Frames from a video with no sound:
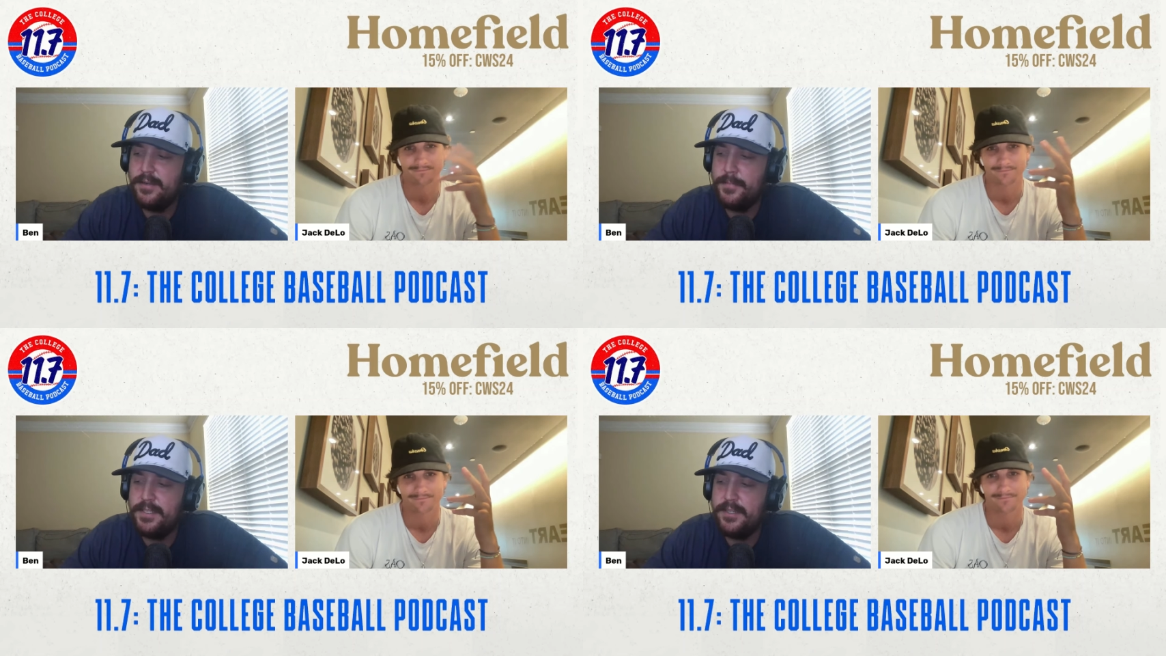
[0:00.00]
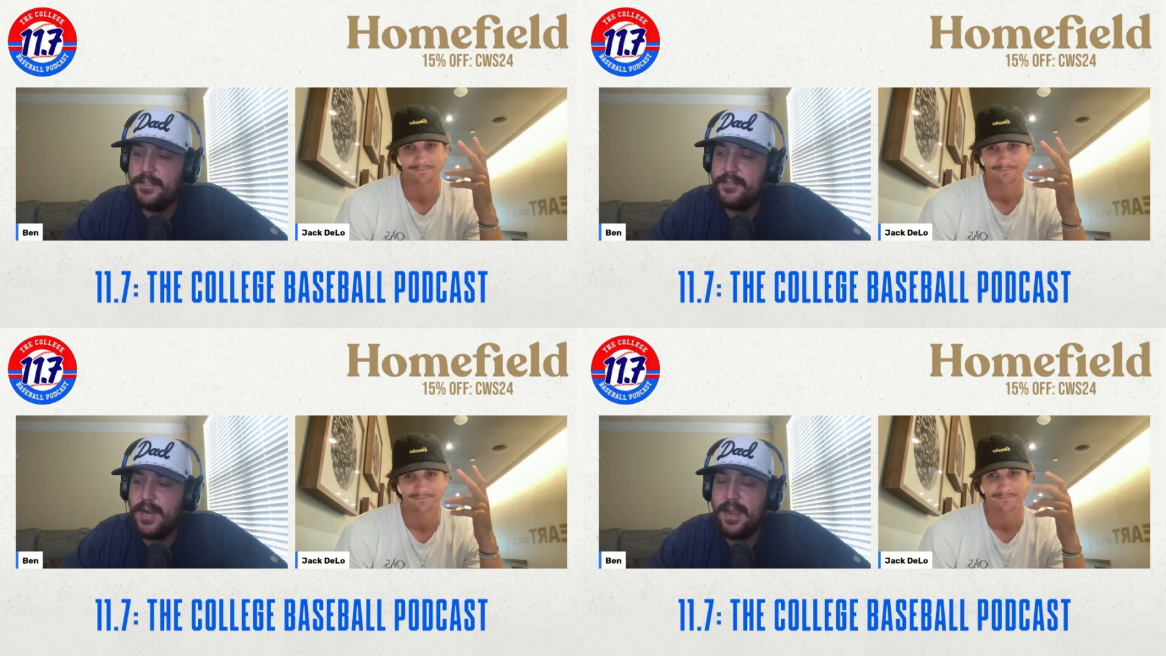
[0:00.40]
Speaker 1: up
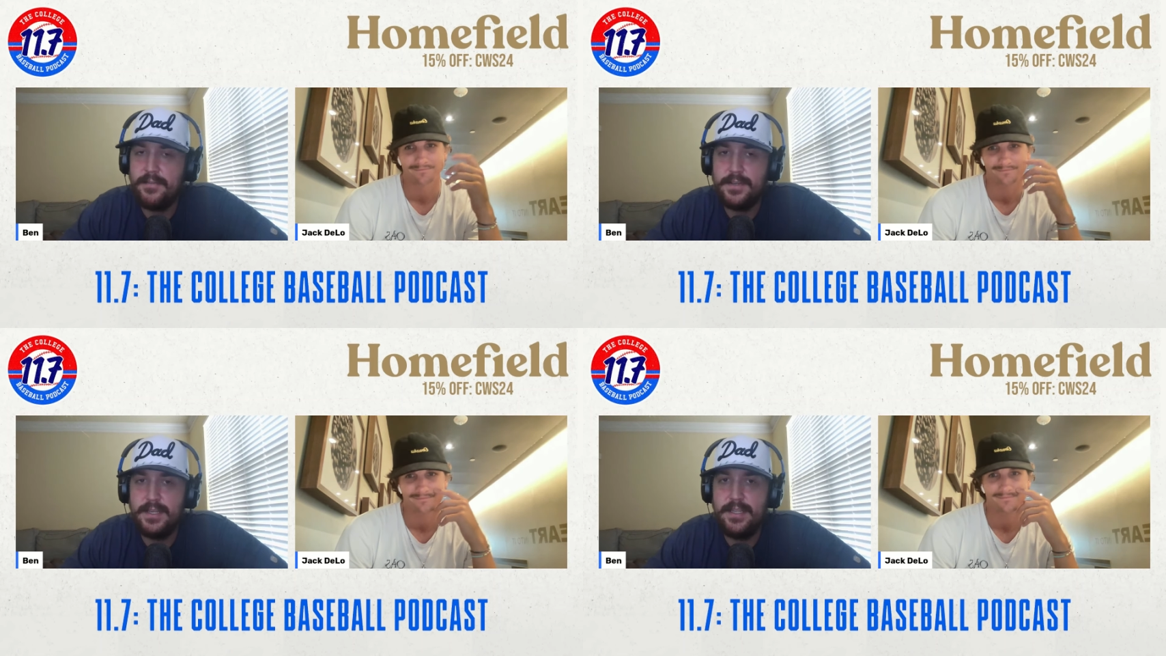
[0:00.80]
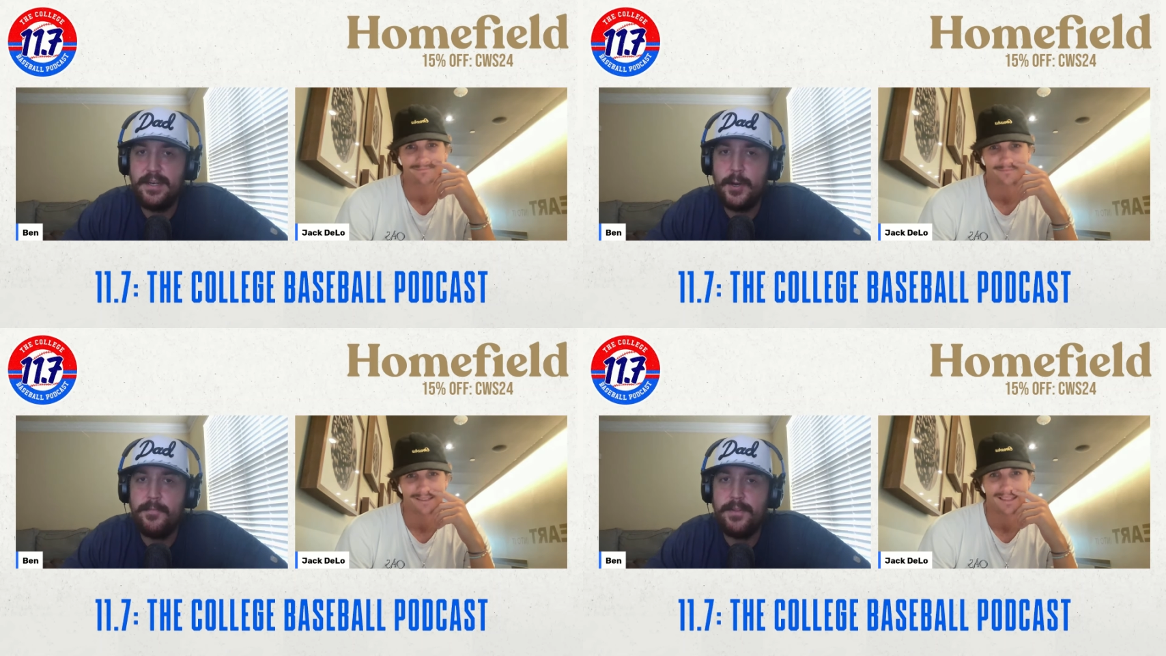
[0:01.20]
until the draft,
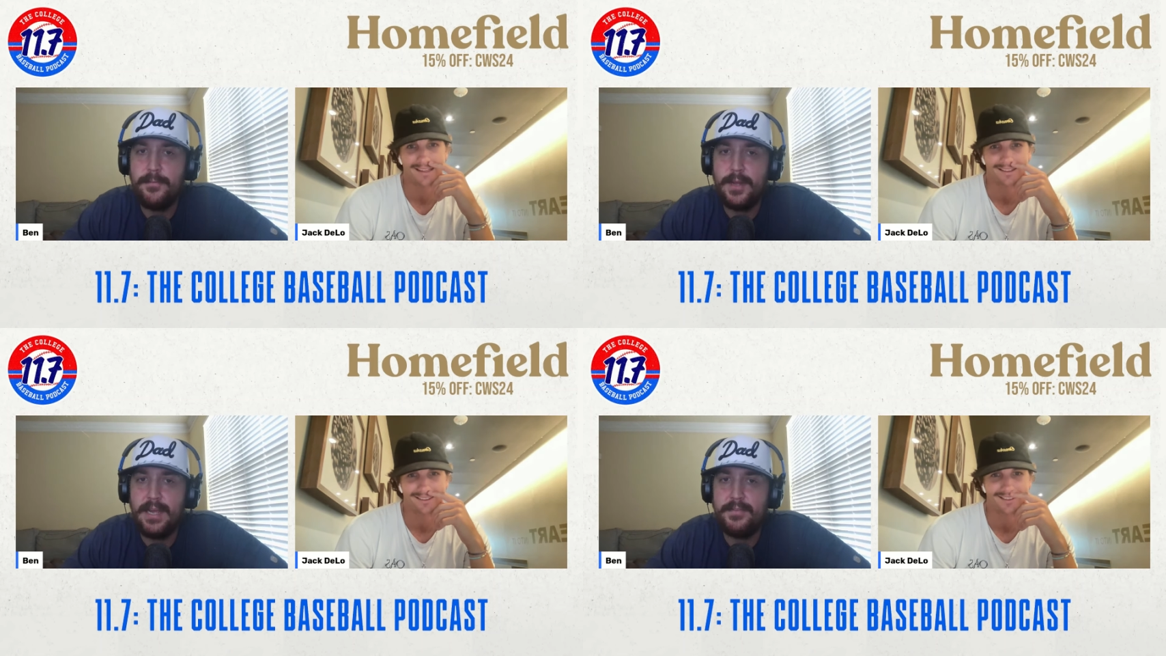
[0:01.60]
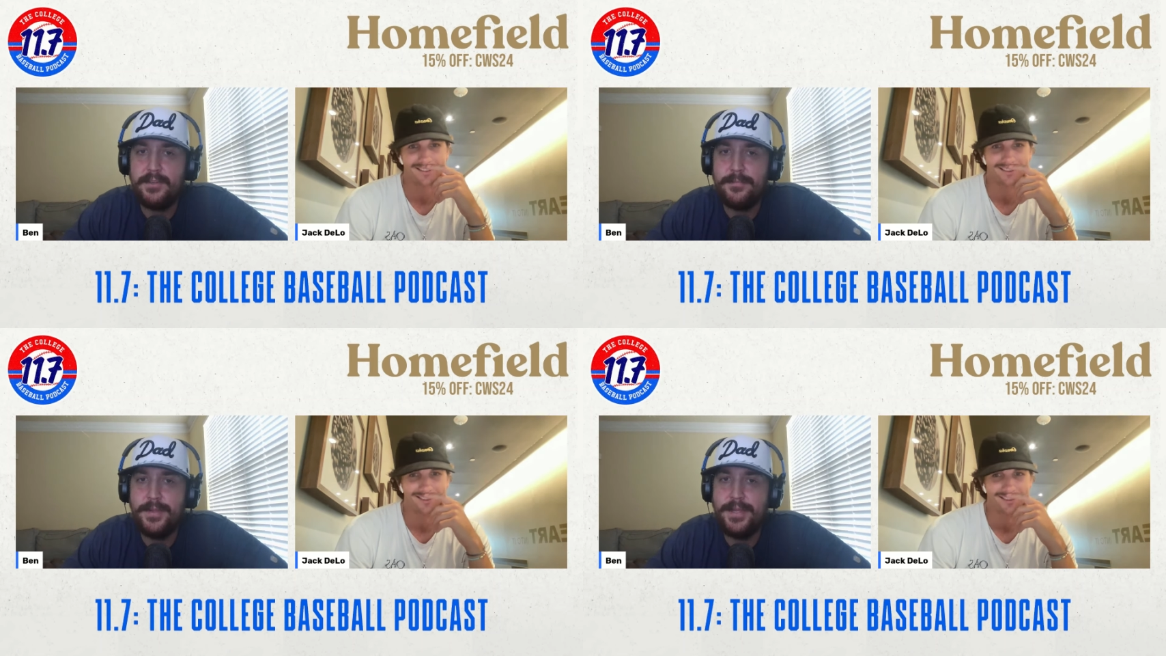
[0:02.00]
and then oh, hopefully we'll
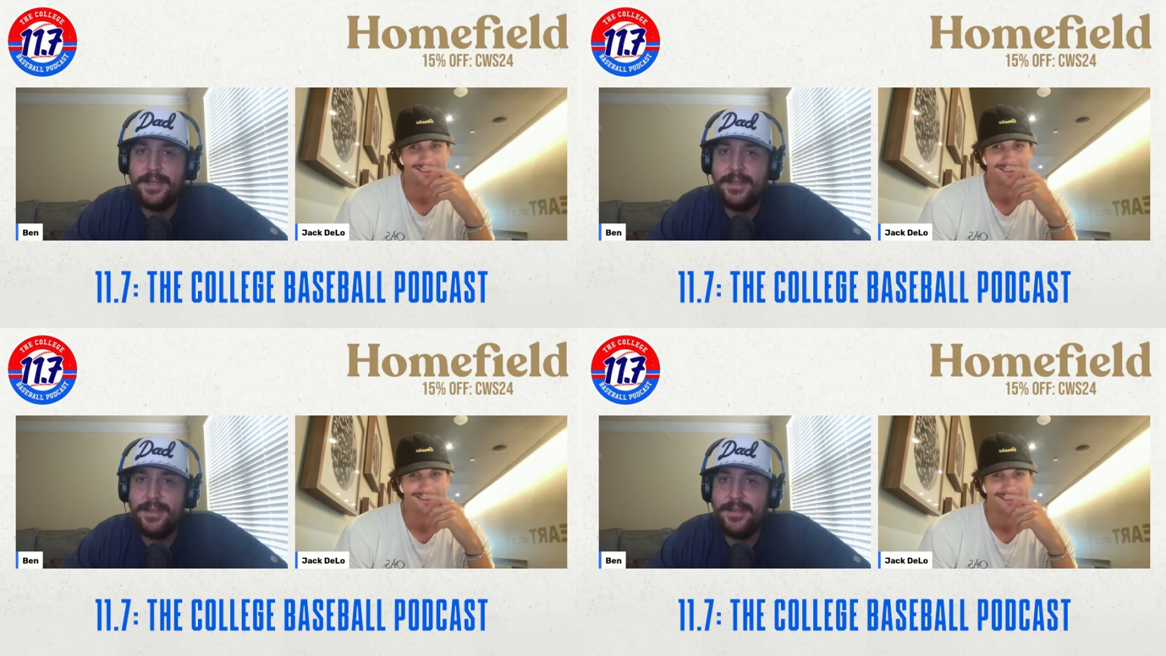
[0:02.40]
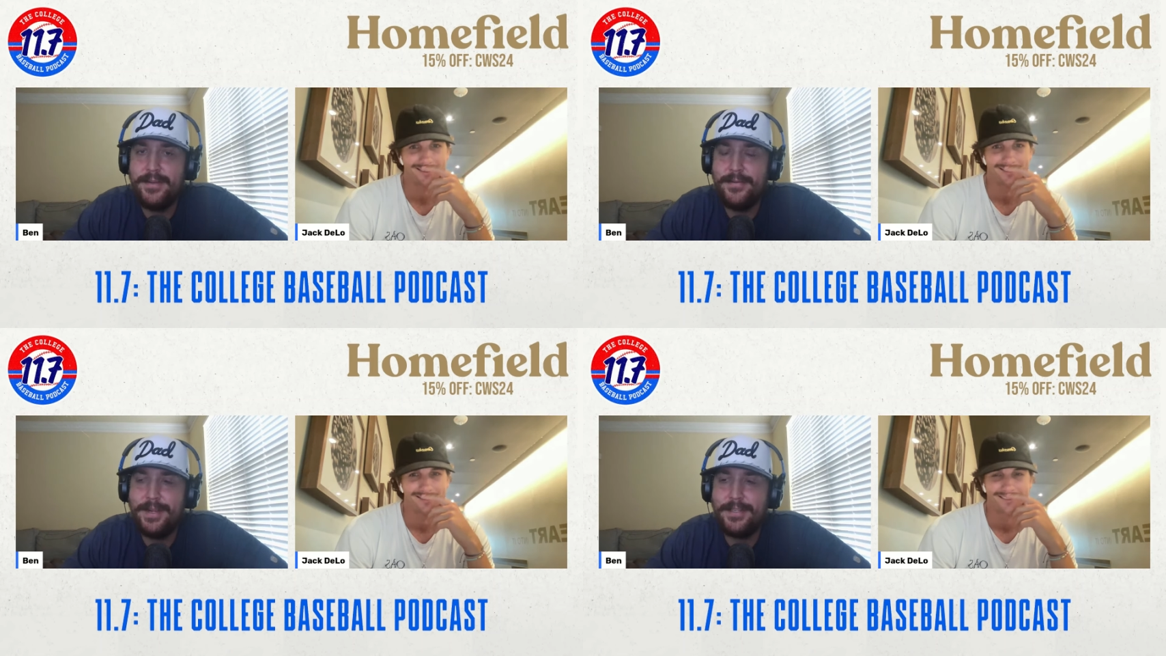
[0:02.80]
have some.
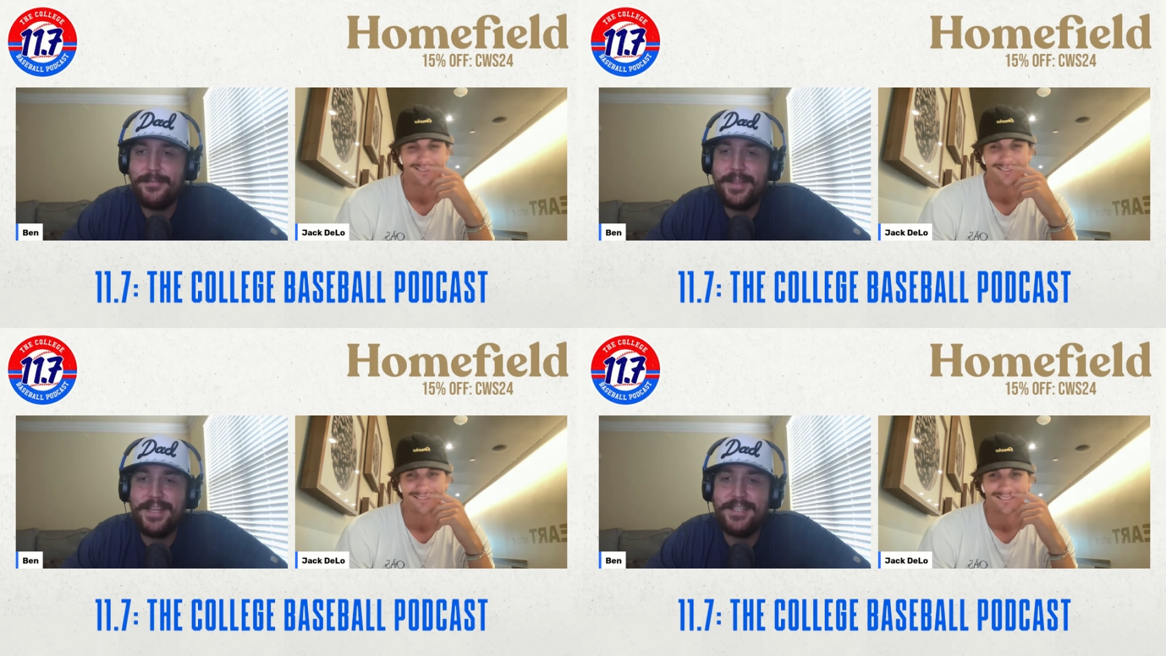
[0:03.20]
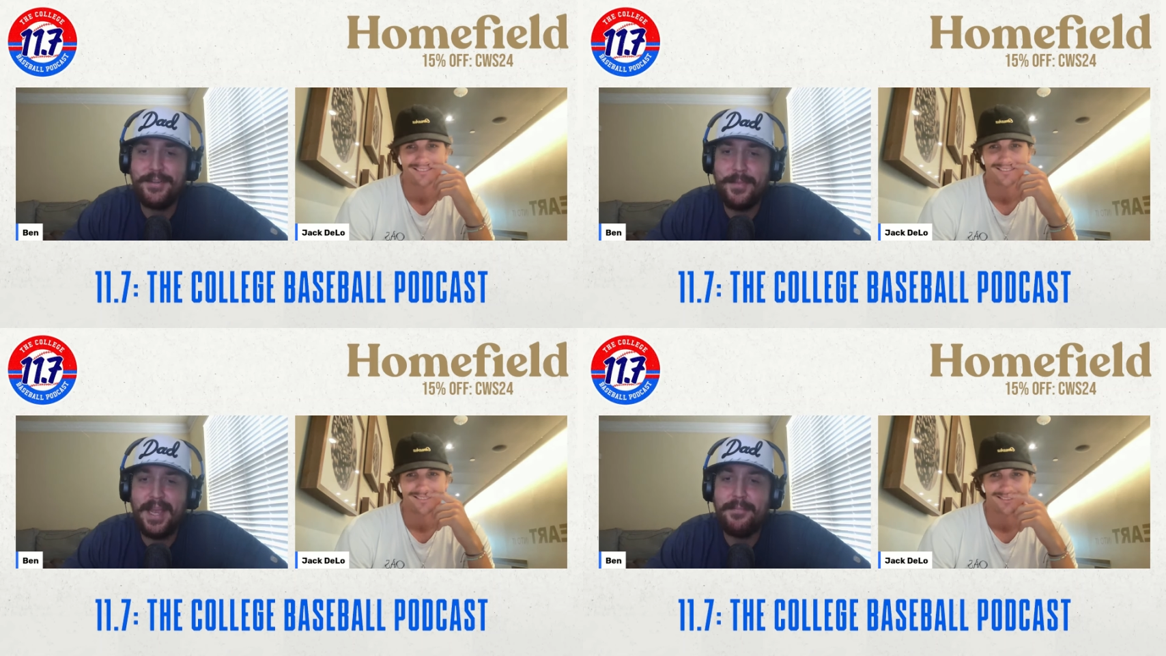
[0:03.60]
We got some
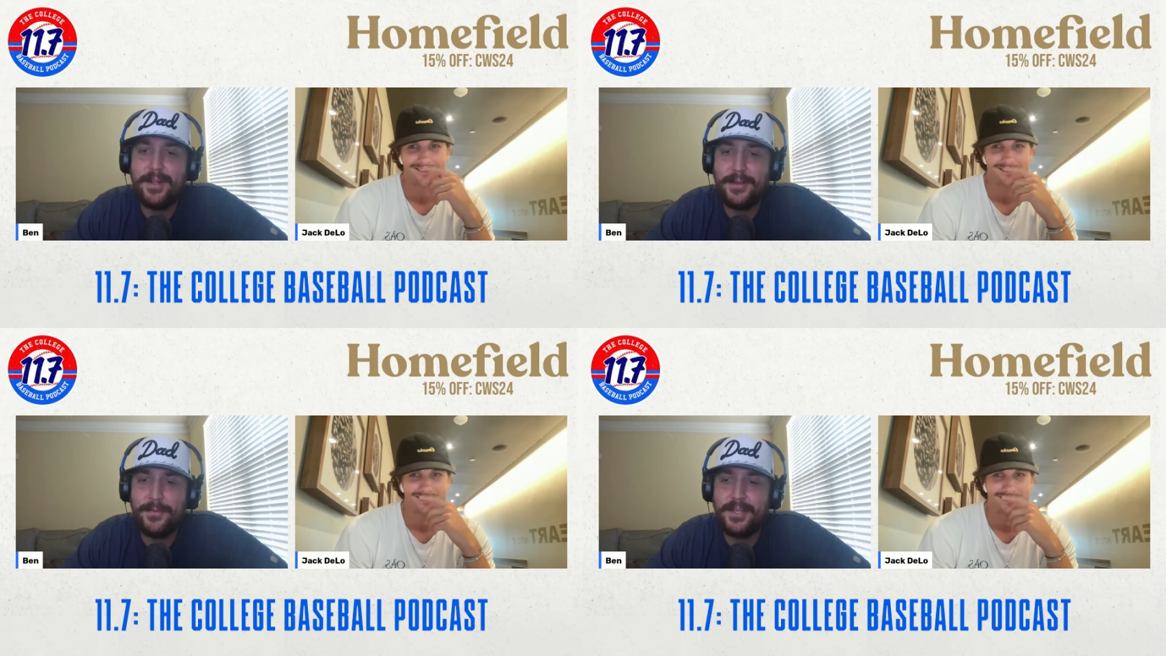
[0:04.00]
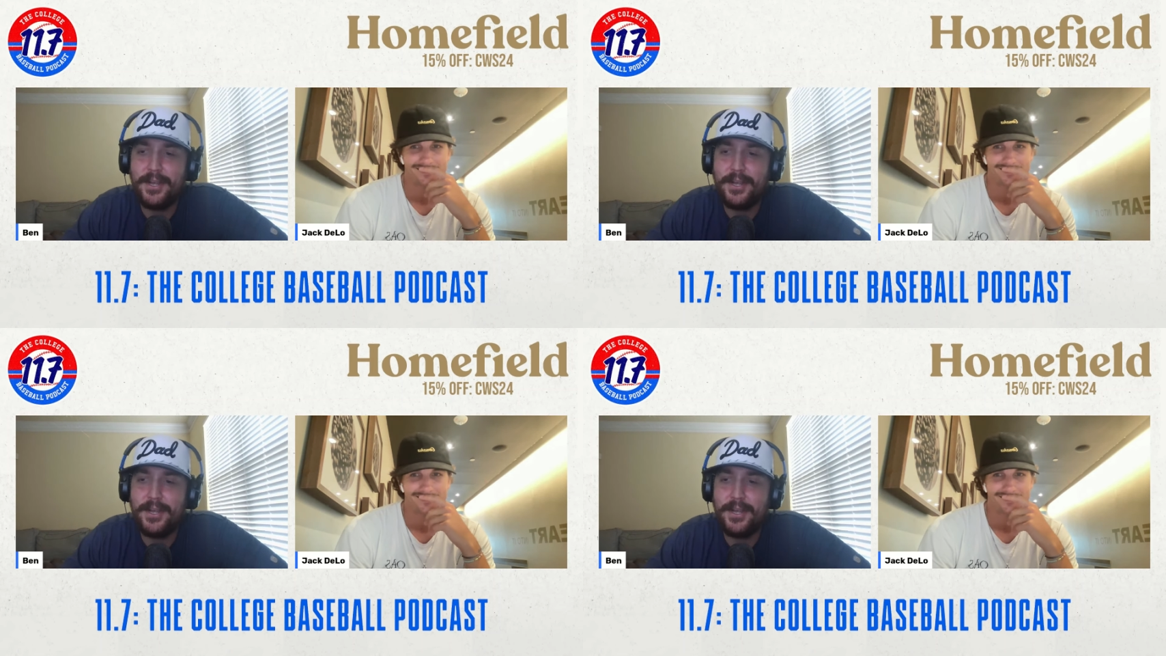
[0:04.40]
things in the pipeline